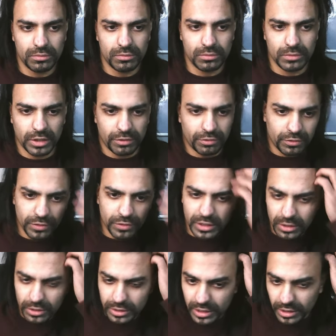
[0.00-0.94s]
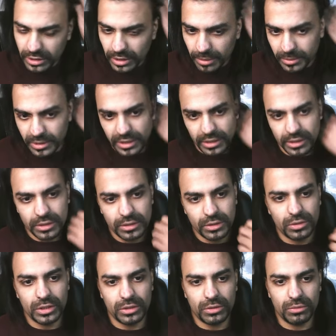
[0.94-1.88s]
If you feel you're contaminated,
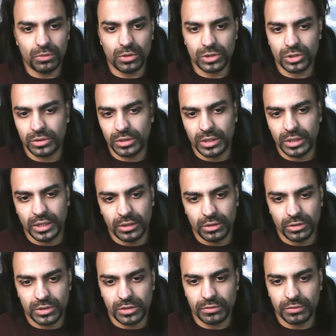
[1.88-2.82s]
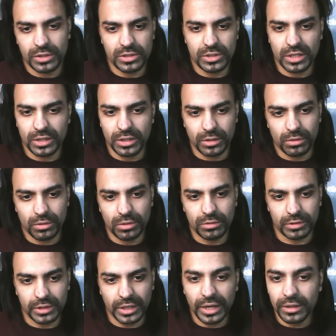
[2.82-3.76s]
you need to wash or clean yourself. There's nothing wrong
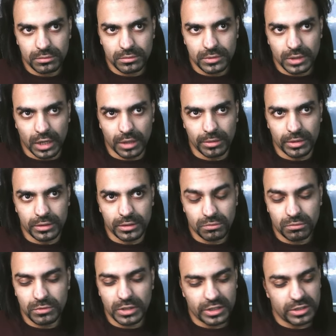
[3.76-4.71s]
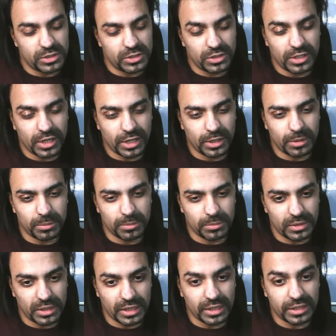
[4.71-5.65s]
with that. I mean, there is a time
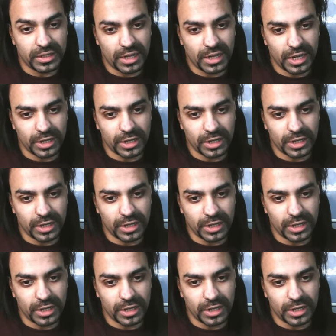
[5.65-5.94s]
like I